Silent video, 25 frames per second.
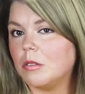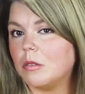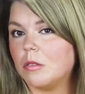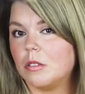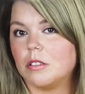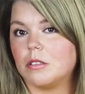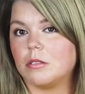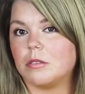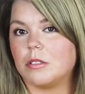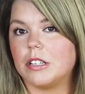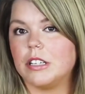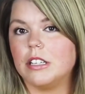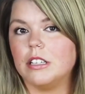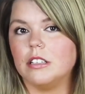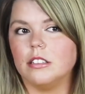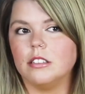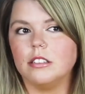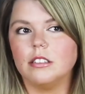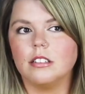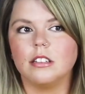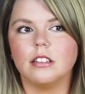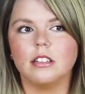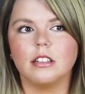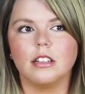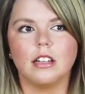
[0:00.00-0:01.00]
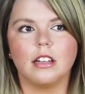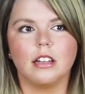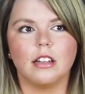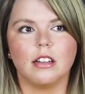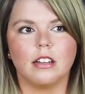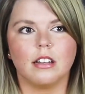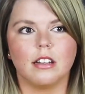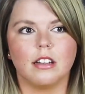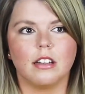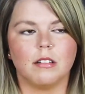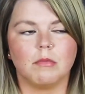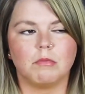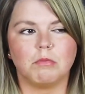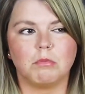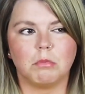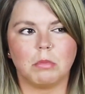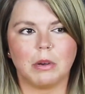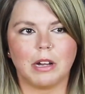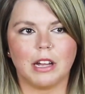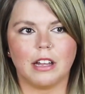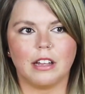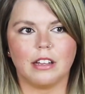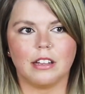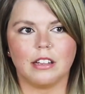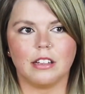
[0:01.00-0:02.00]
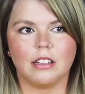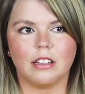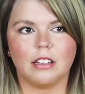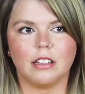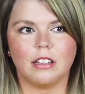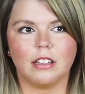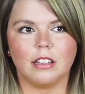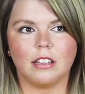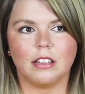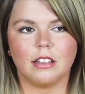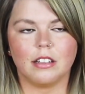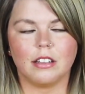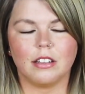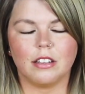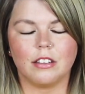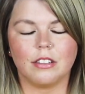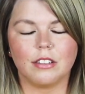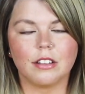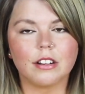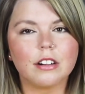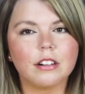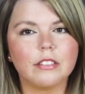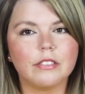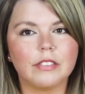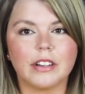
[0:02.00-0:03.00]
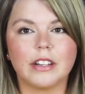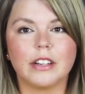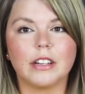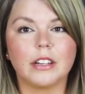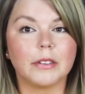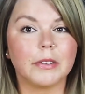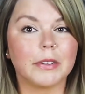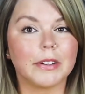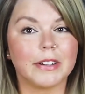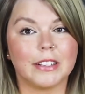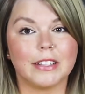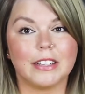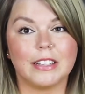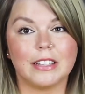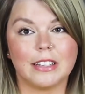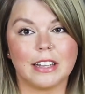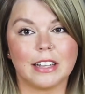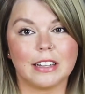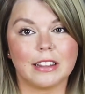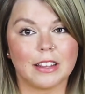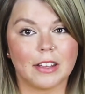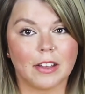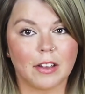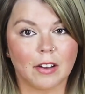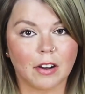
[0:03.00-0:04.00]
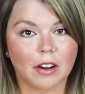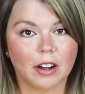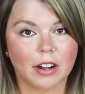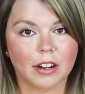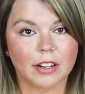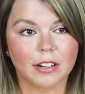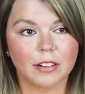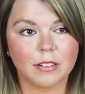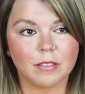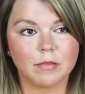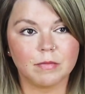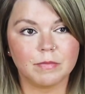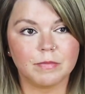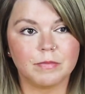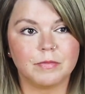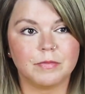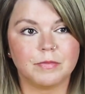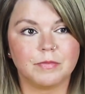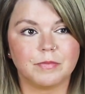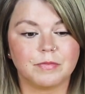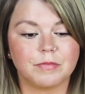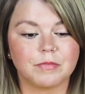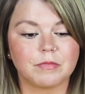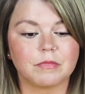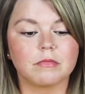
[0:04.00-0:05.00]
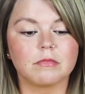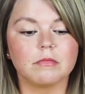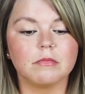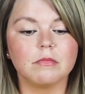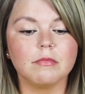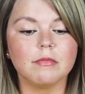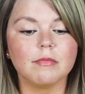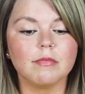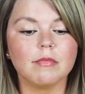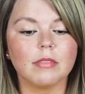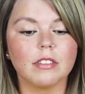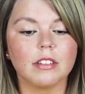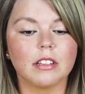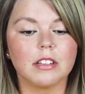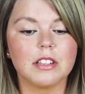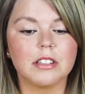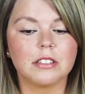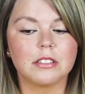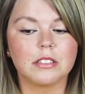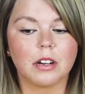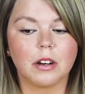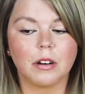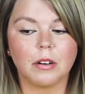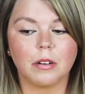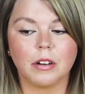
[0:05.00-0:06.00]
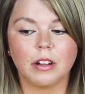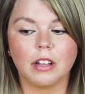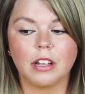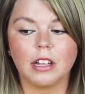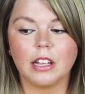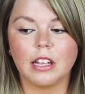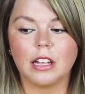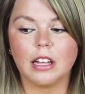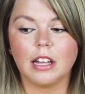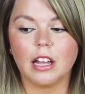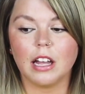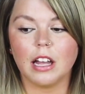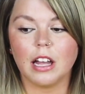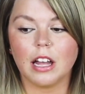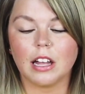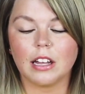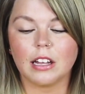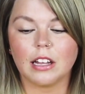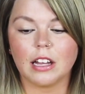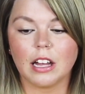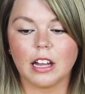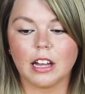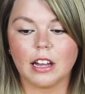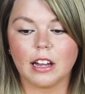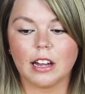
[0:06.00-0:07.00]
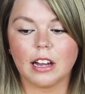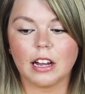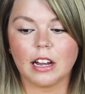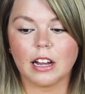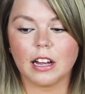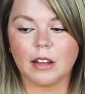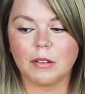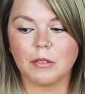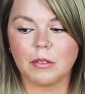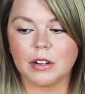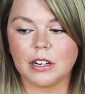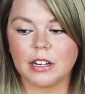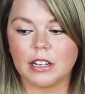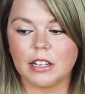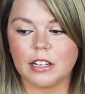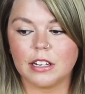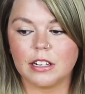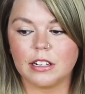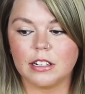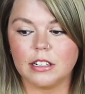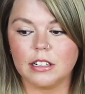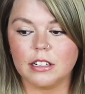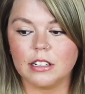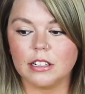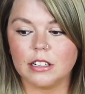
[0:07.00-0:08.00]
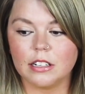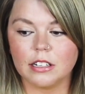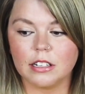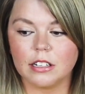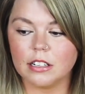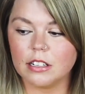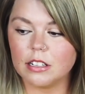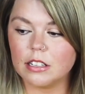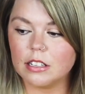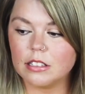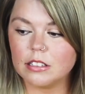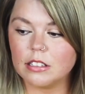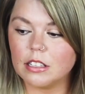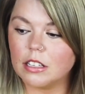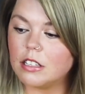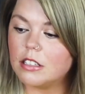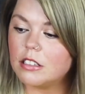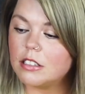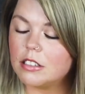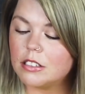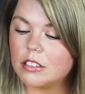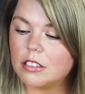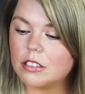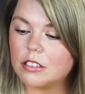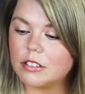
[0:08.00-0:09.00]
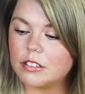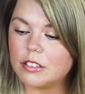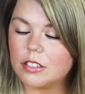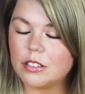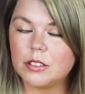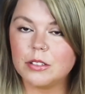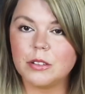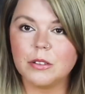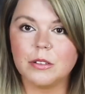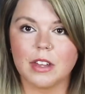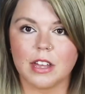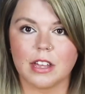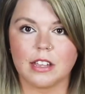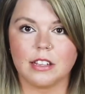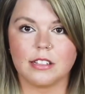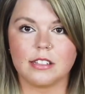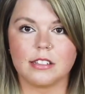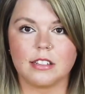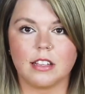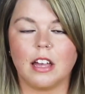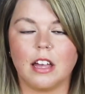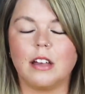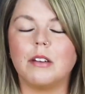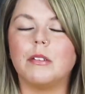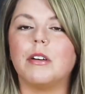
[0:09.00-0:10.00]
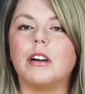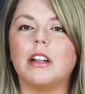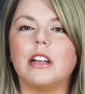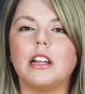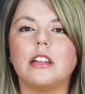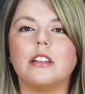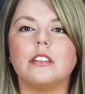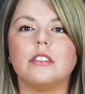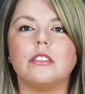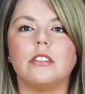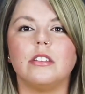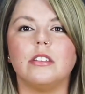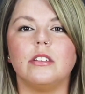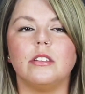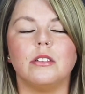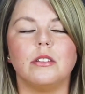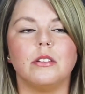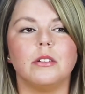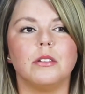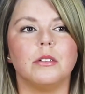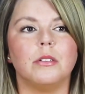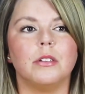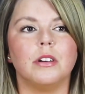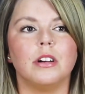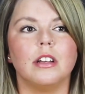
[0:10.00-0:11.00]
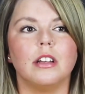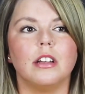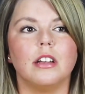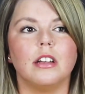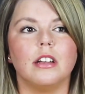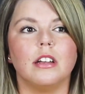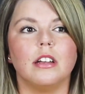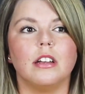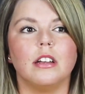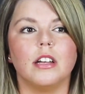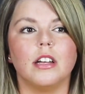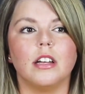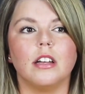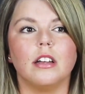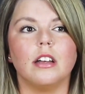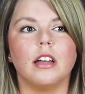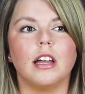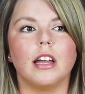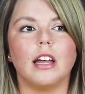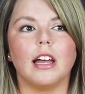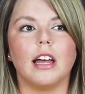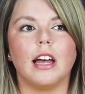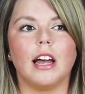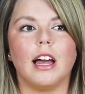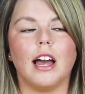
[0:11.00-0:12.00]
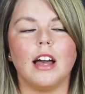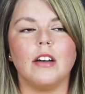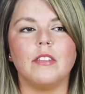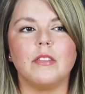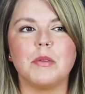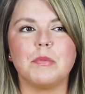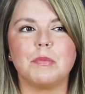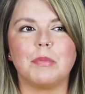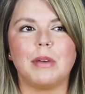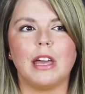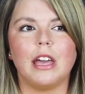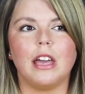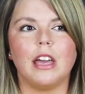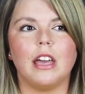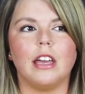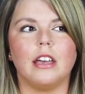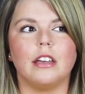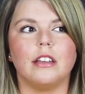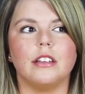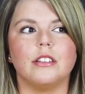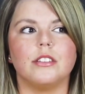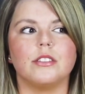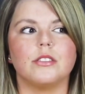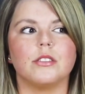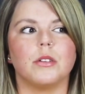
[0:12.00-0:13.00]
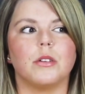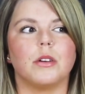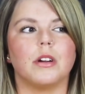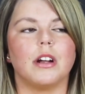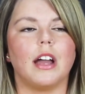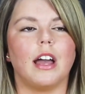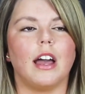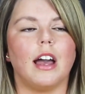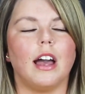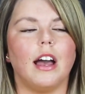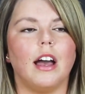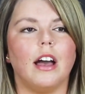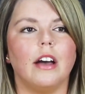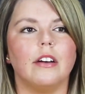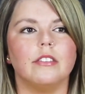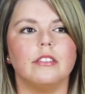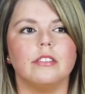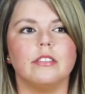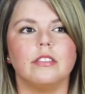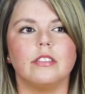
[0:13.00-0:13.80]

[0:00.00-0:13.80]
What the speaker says: or real, but you learn very quickly that they are. So I wanted to do this. I wanted to have a page, or have